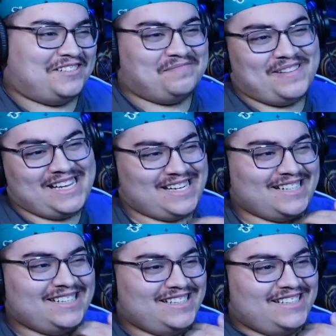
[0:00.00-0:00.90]
oh, man.
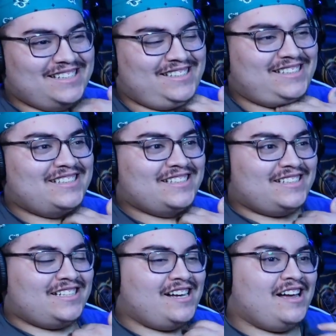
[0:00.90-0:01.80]

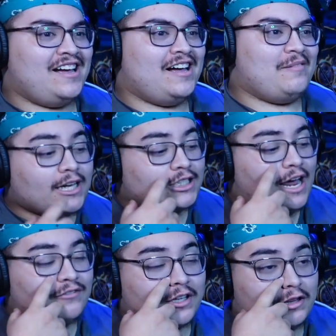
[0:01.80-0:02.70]
Imagine
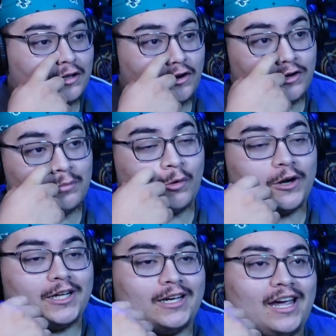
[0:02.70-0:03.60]
having to start your
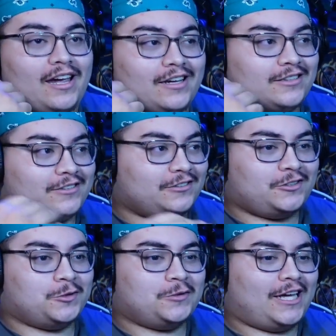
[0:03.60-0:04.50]
morning
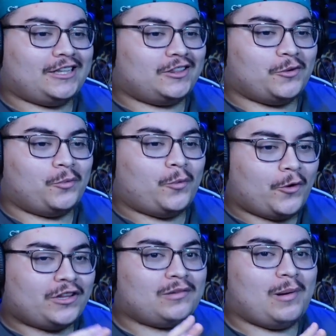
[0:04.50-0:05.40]
to like the
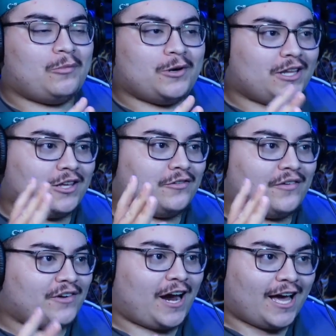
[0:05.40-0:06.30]
worst memory that you've
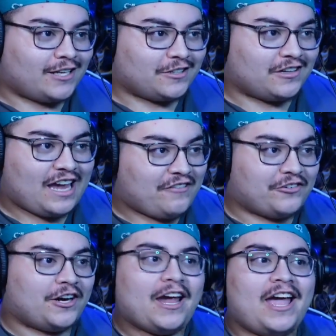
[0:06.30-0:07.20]
ever had just
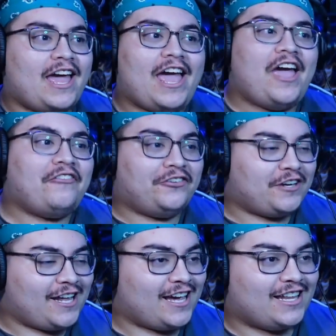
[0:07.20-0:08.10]
every
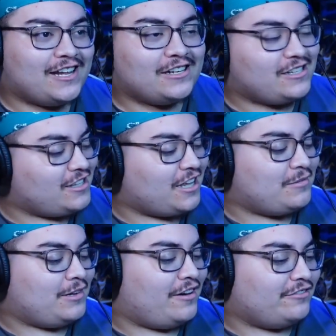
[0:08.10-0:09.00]
every day that that'd
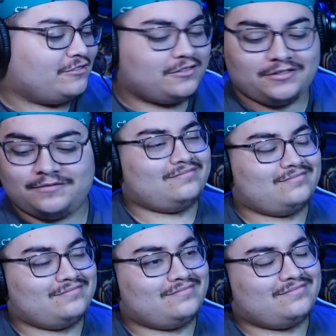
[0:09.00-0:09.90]
be awful
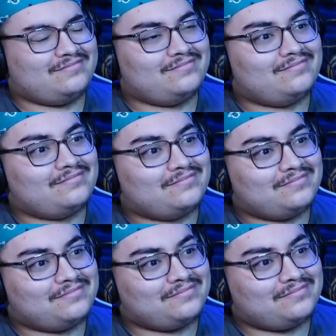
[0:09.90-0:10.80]
you'll never have to have
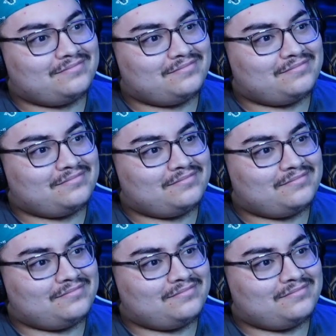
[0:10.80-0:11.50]
this conversation